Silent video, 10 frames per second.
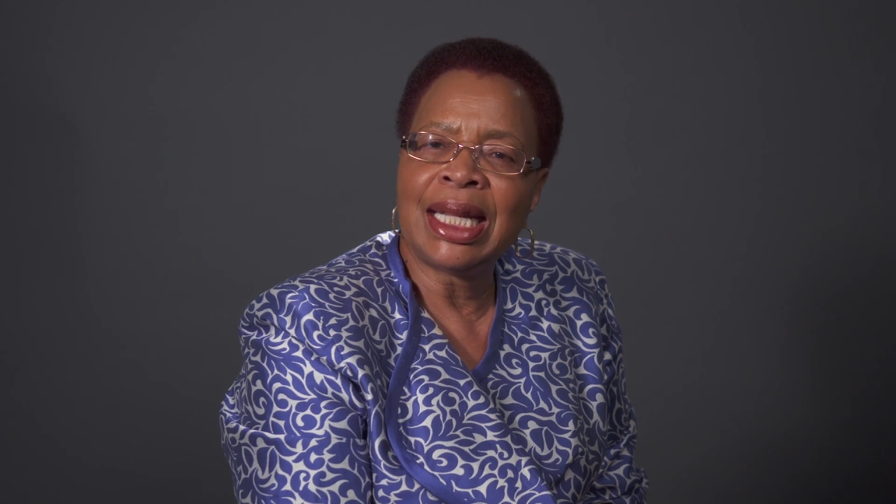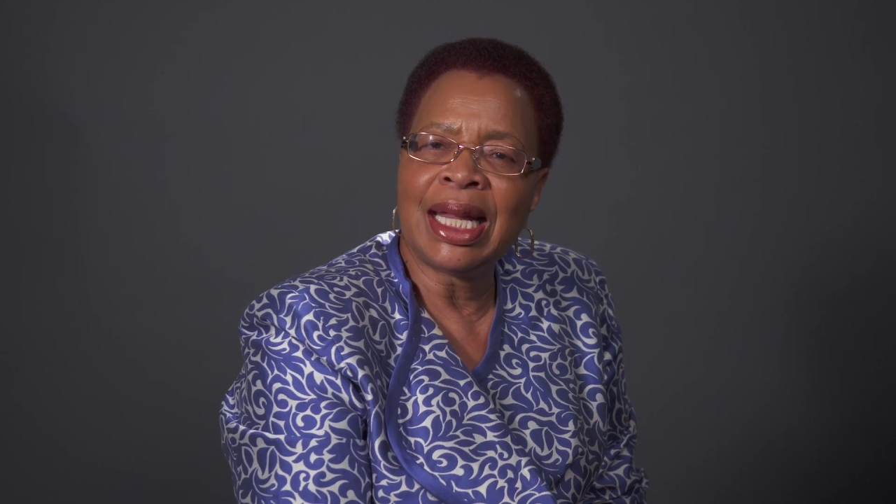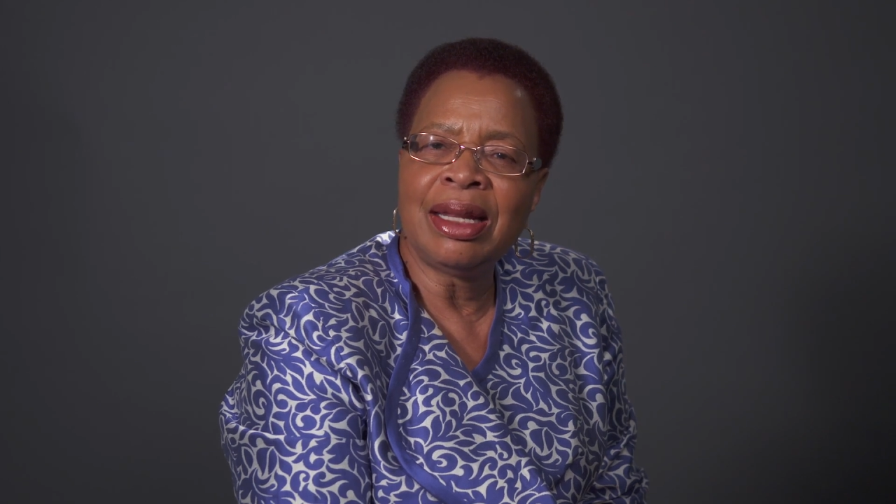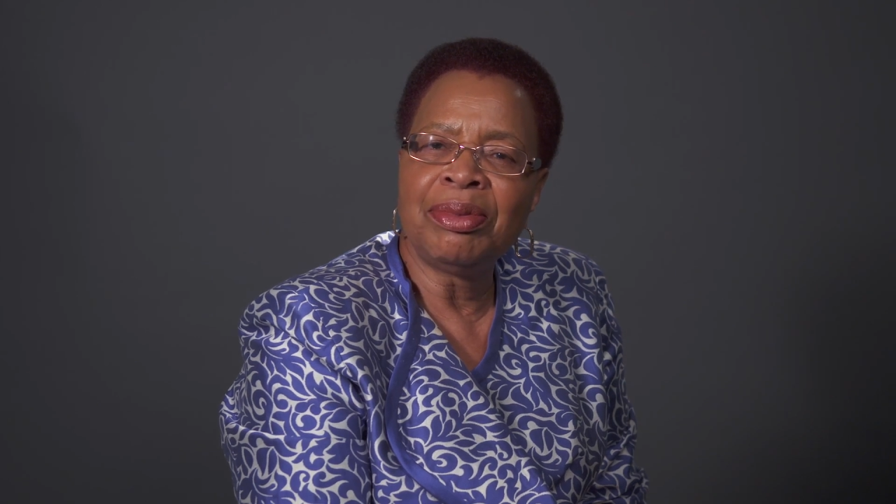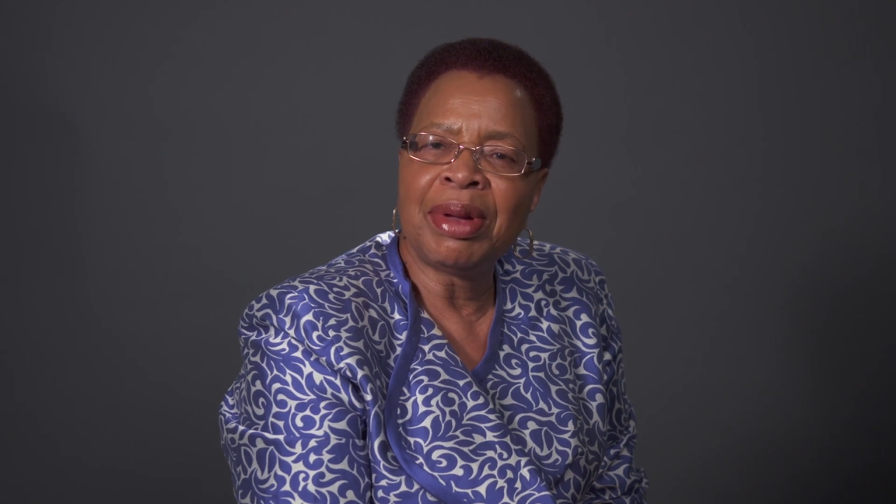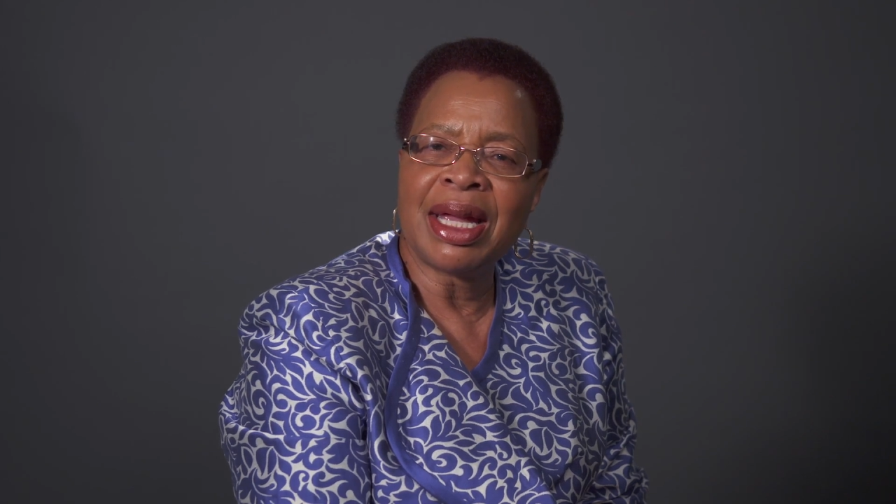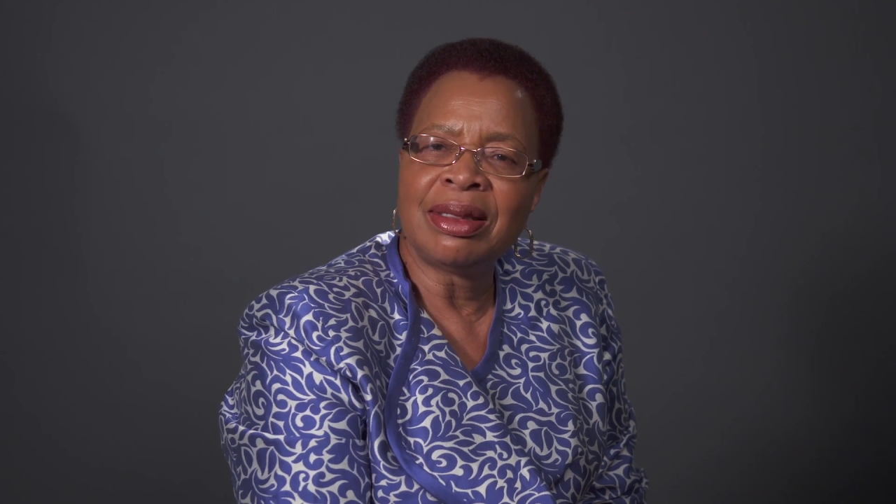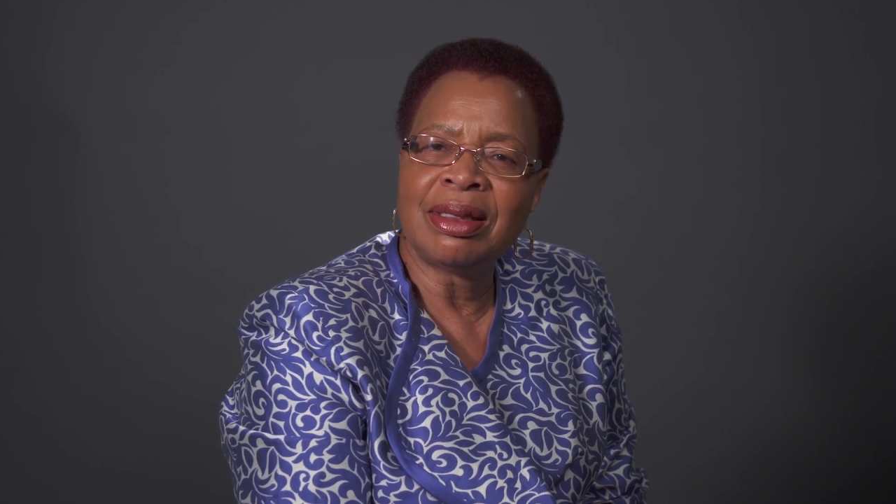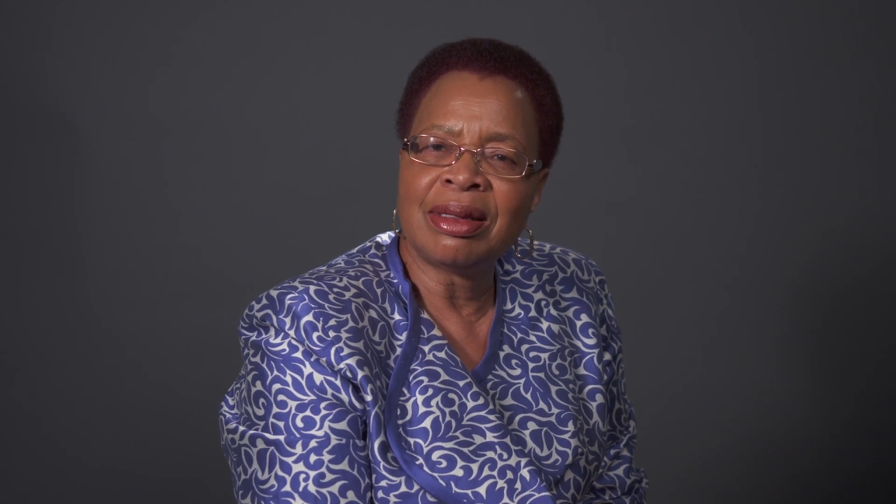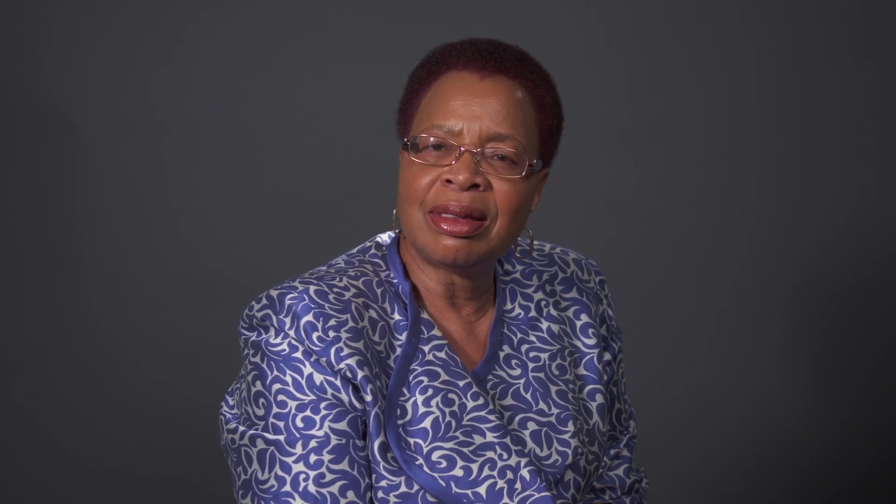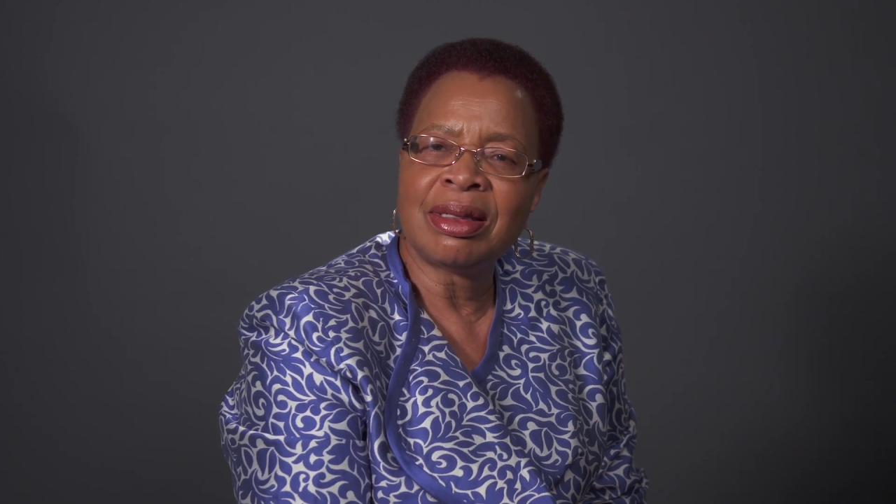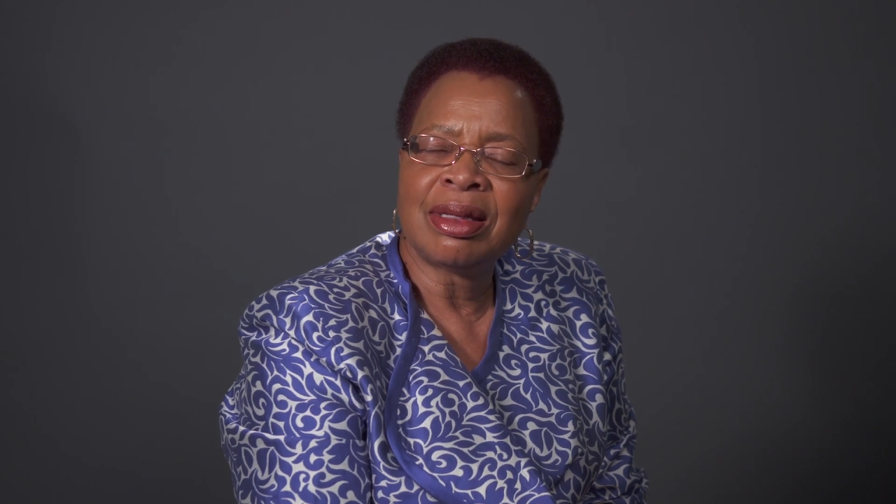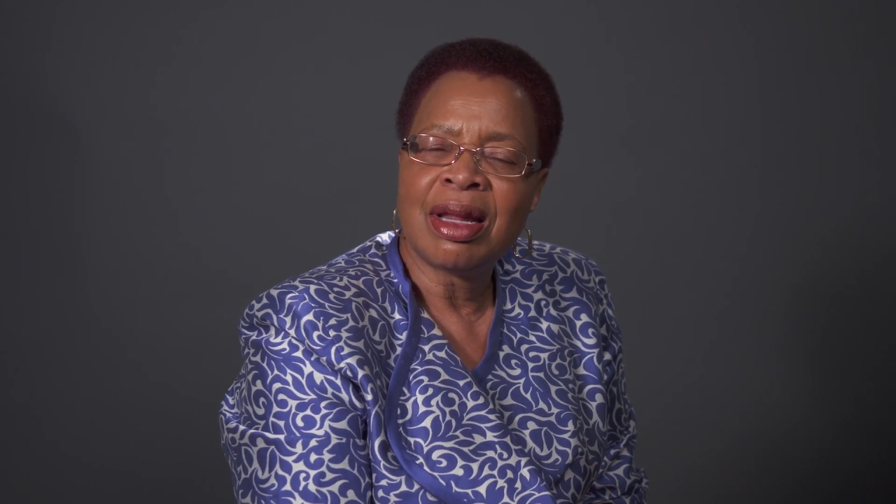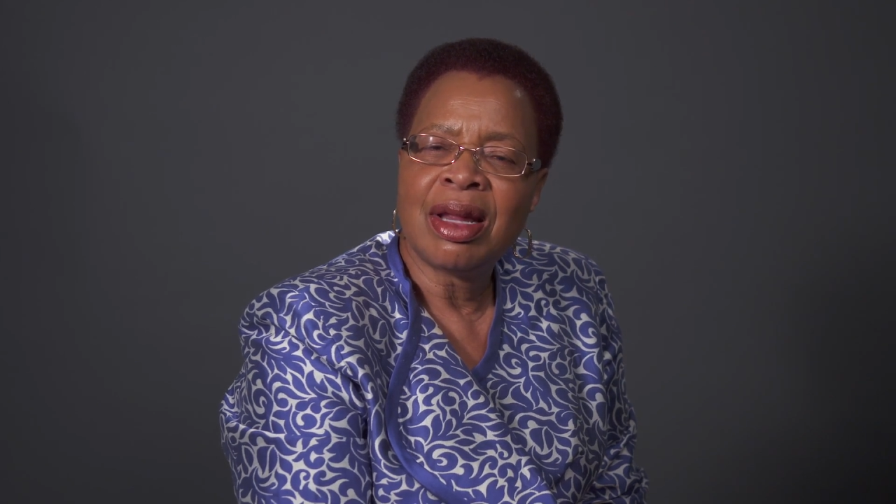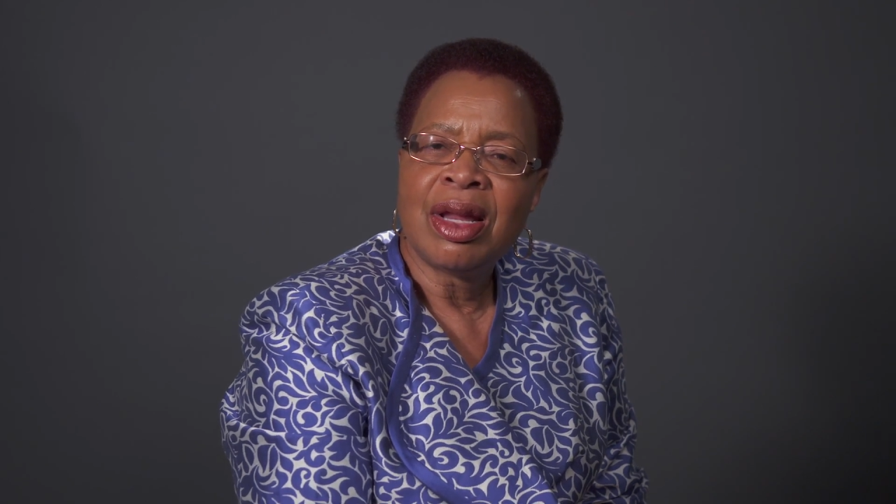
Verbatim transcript: daily basis,